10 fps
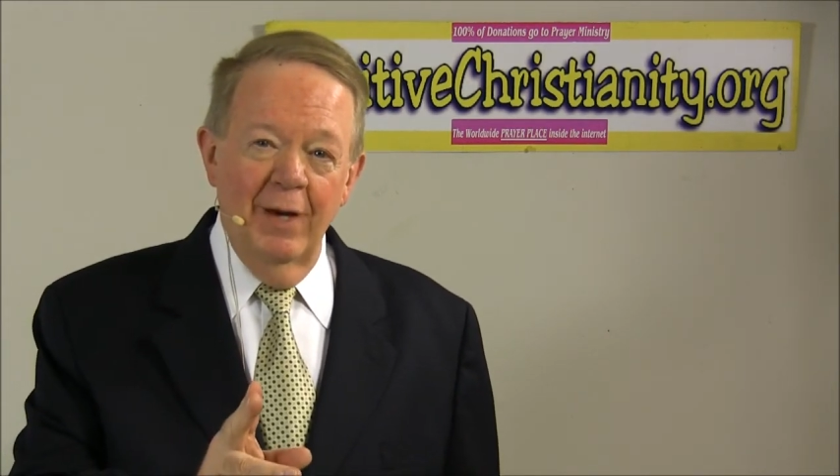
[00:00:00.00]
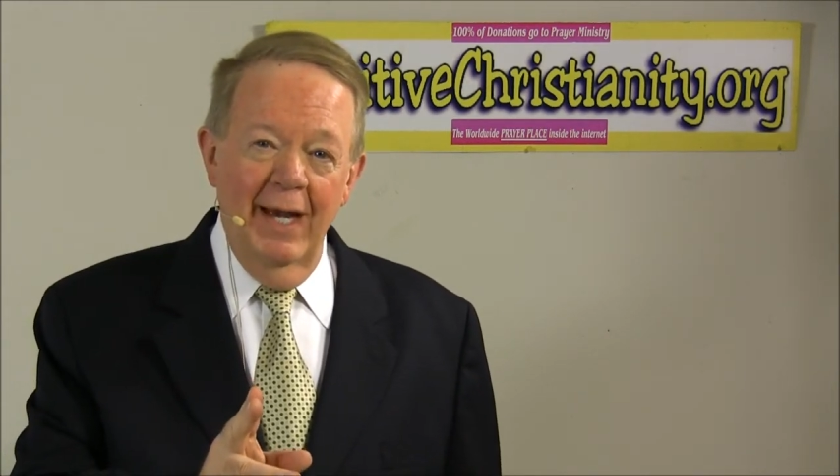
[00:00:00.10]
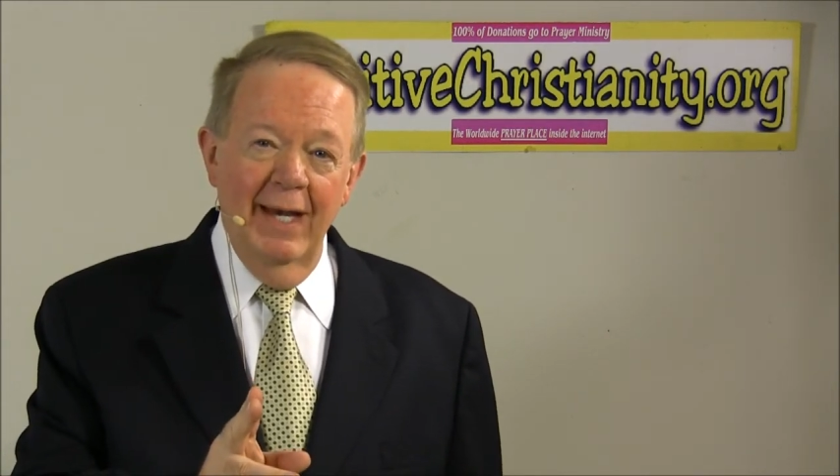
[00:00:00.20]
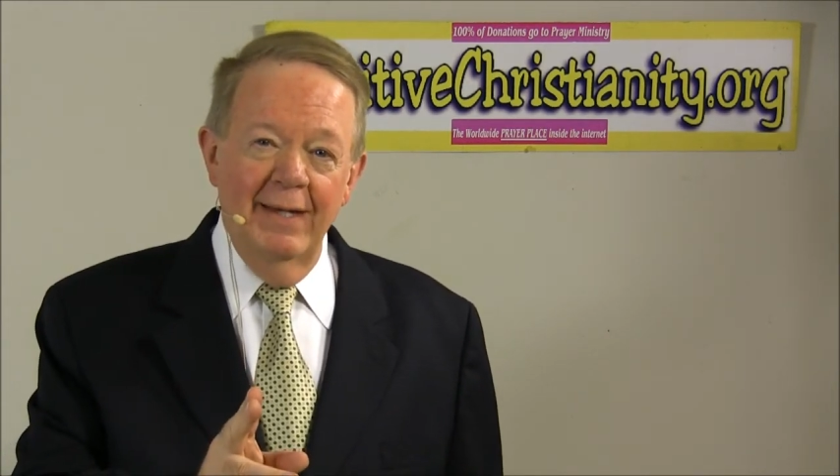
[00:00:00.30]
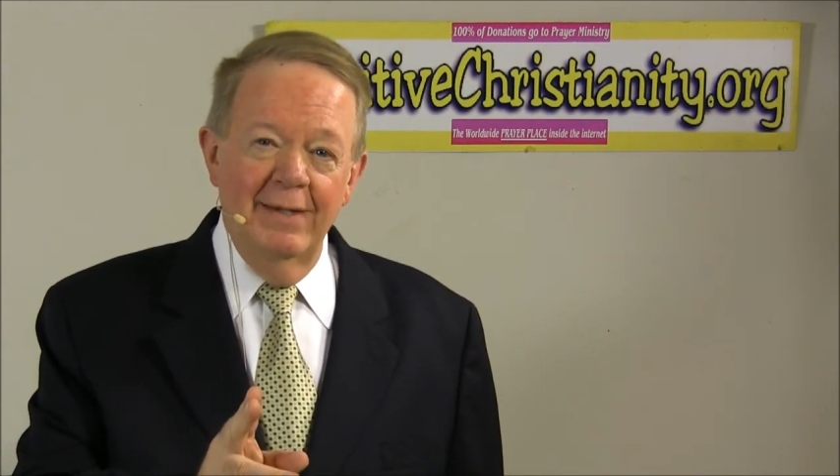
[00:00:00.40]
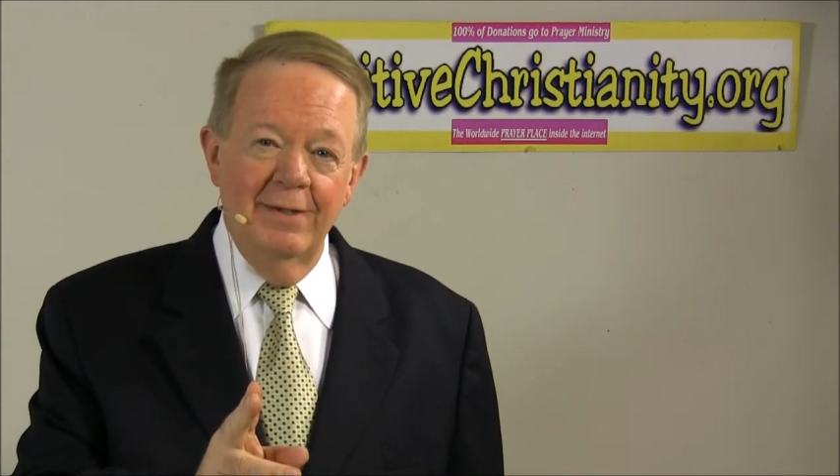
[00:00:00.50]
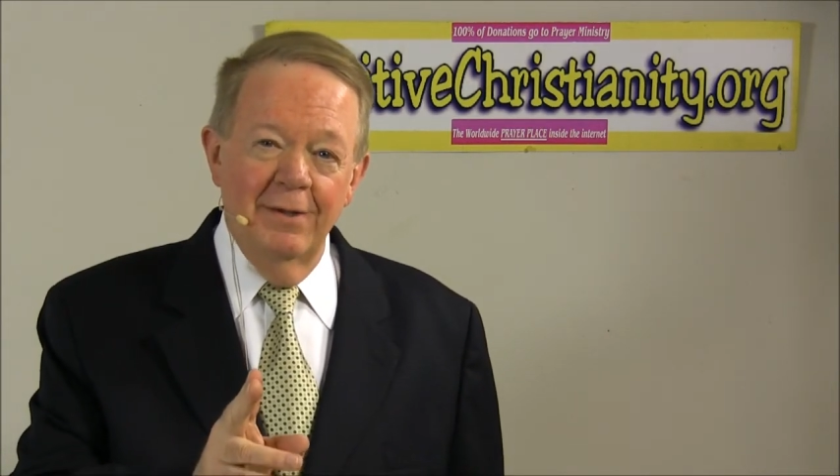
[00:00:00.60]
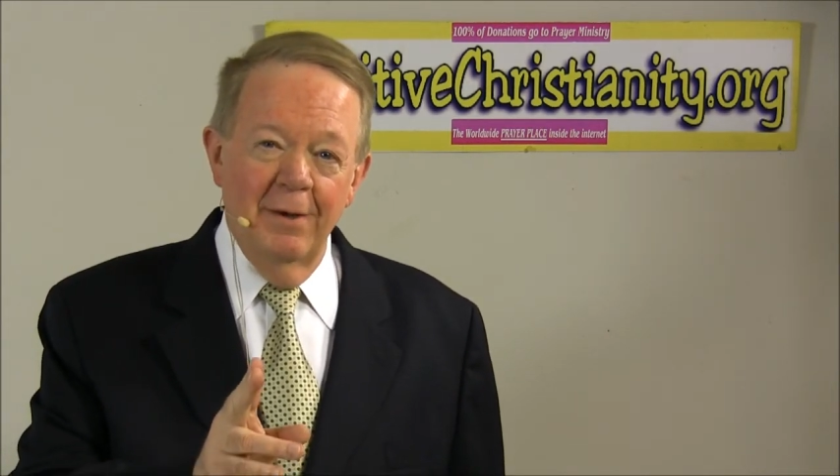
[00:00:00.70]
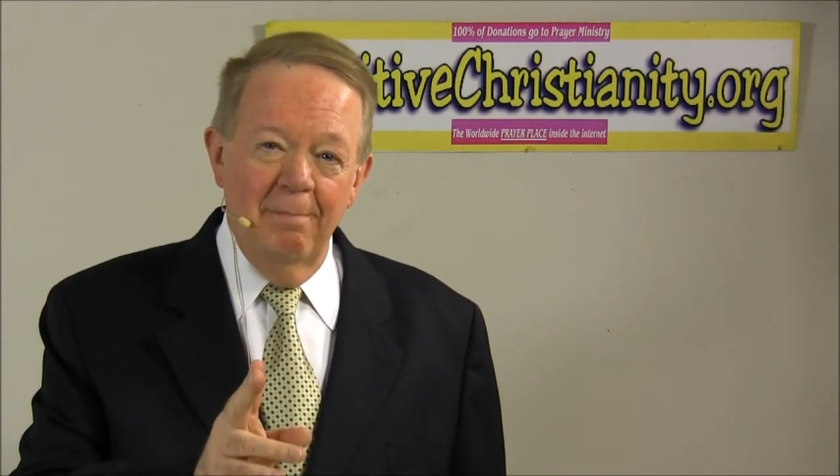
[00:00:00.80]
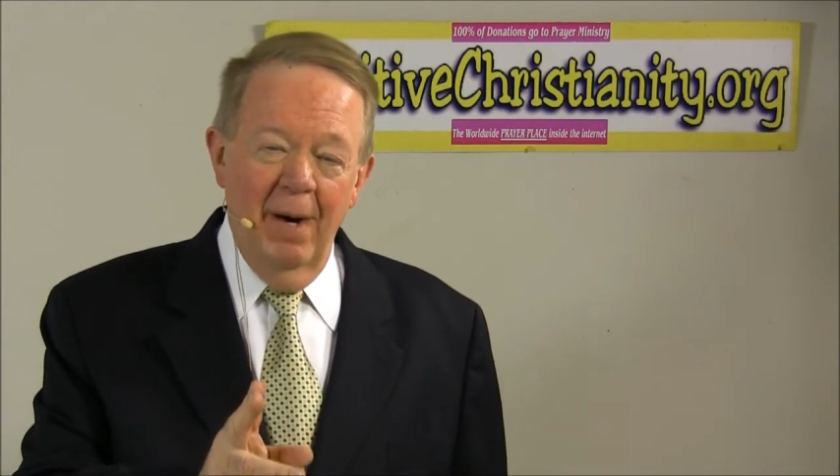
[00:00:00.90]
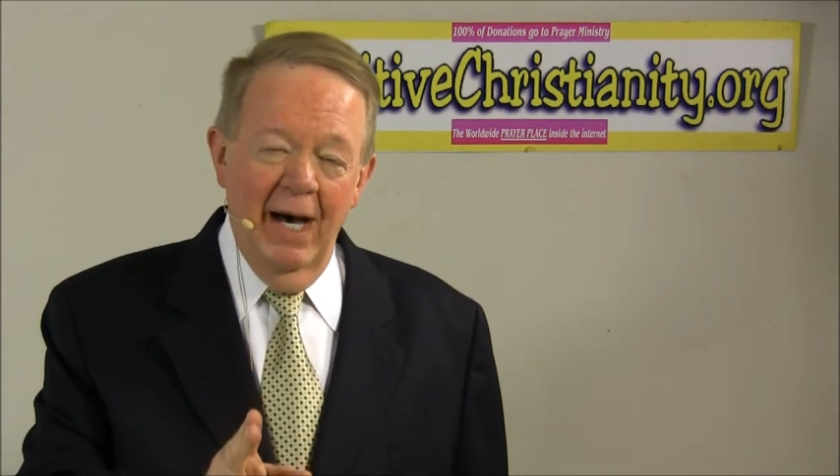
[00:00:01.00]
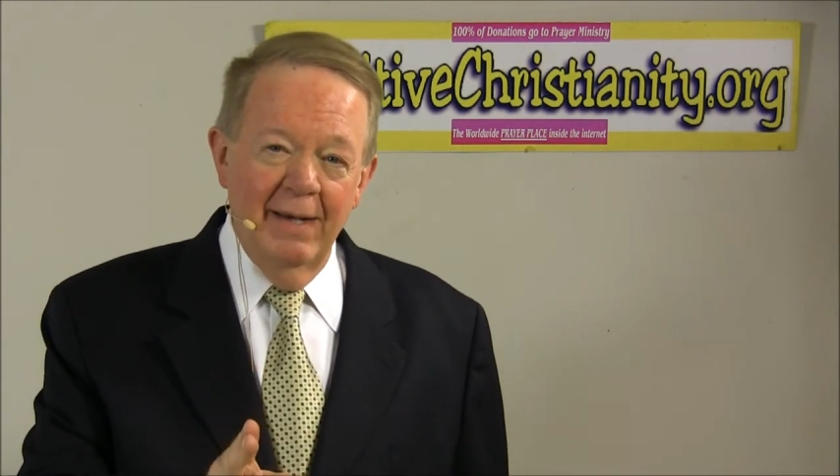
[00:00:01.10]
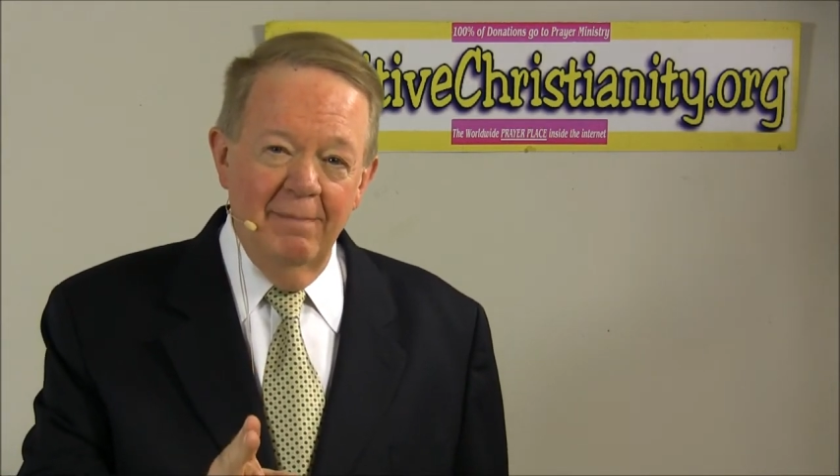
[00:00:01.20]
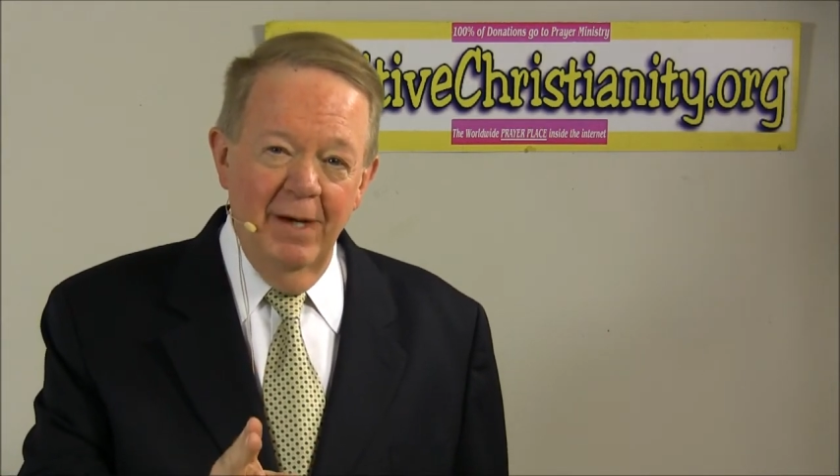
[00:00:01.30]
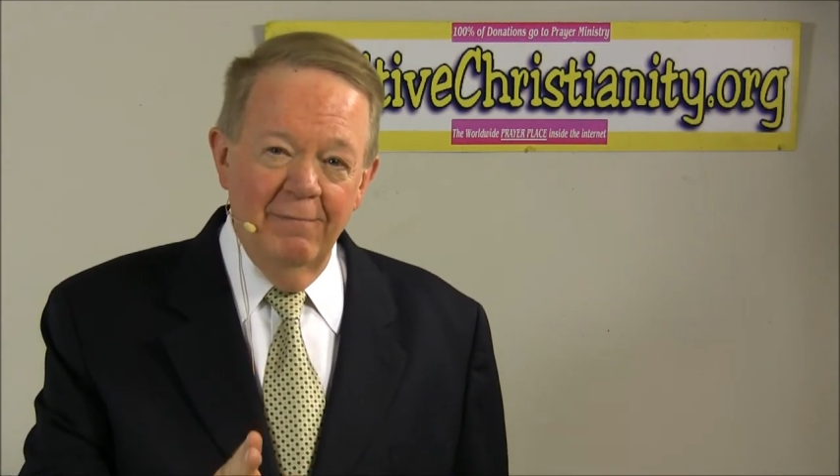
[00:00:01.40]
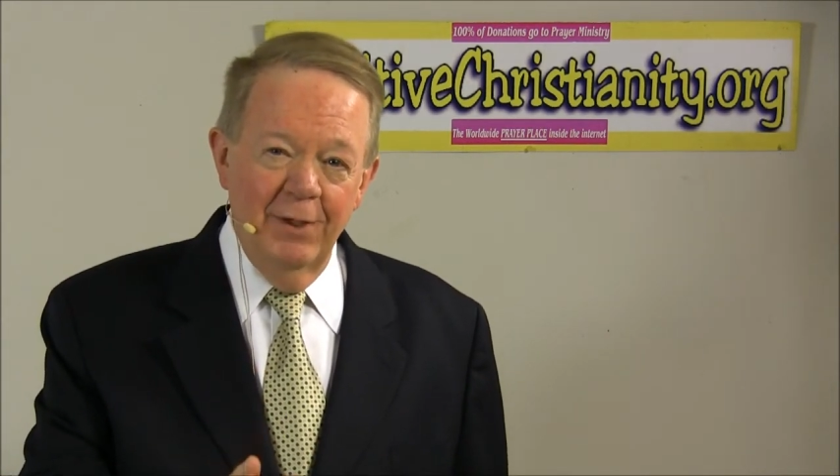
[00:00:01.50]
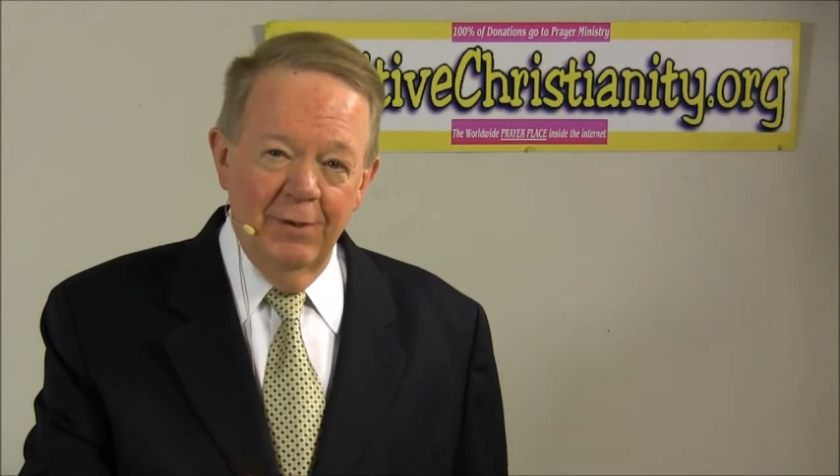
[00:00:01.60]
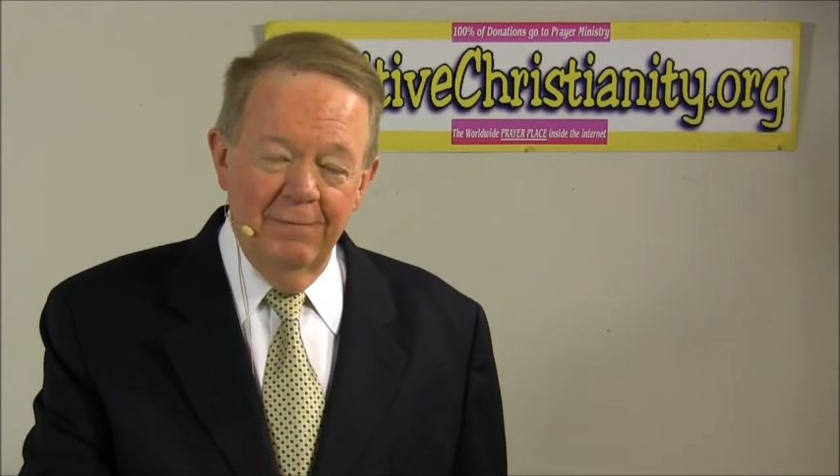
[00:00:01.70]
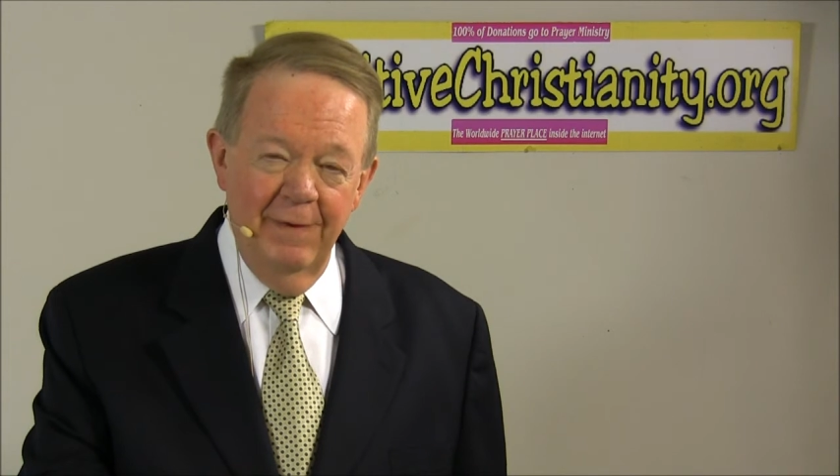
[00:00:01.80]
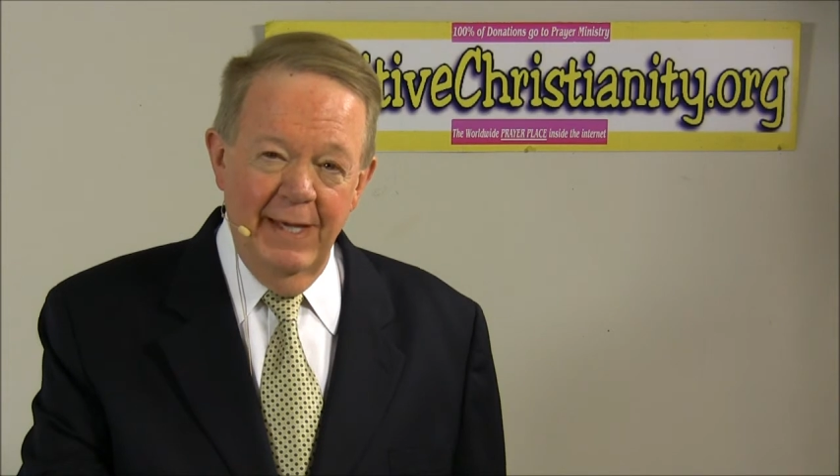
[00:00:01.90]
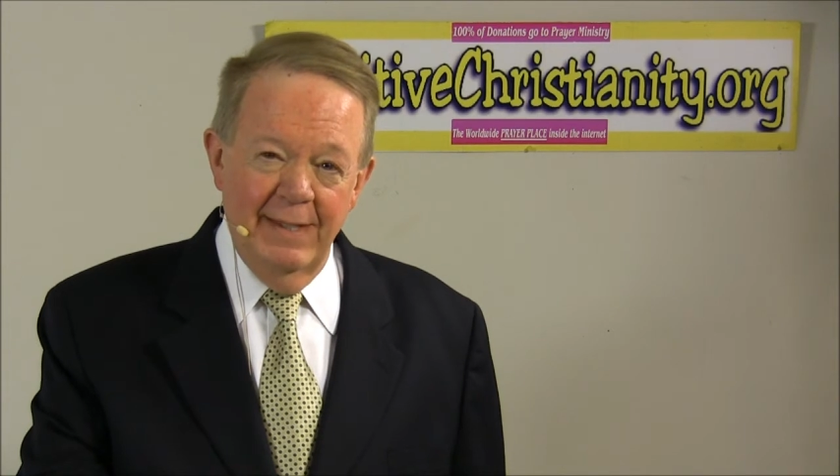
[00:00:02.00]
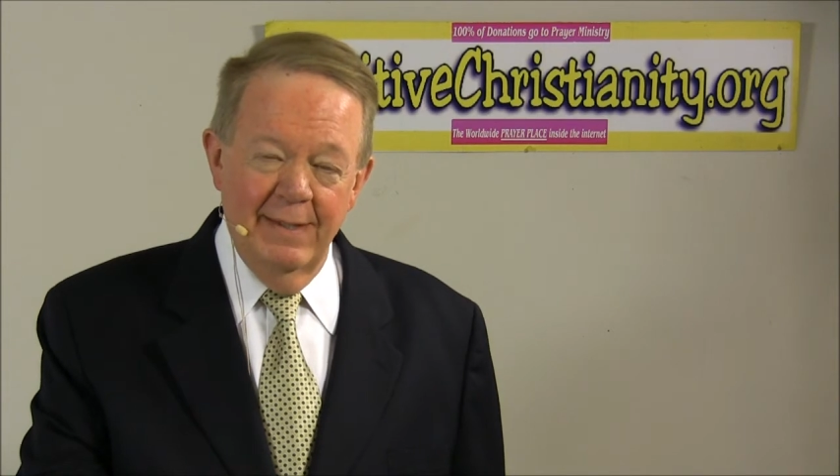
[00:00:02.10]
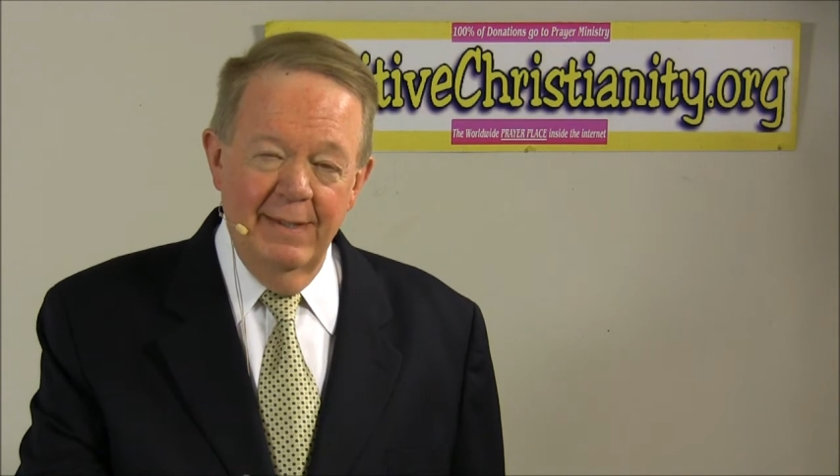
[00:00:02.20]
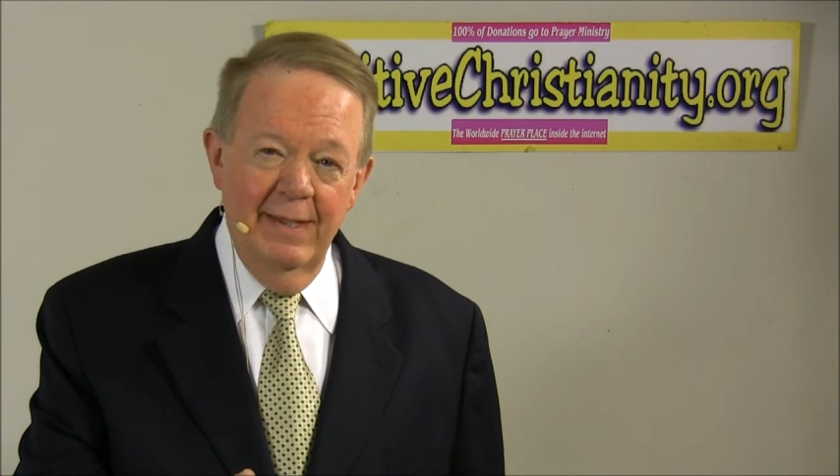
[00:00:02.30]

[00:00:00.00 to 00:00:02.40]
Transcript: head to the bottom of your feet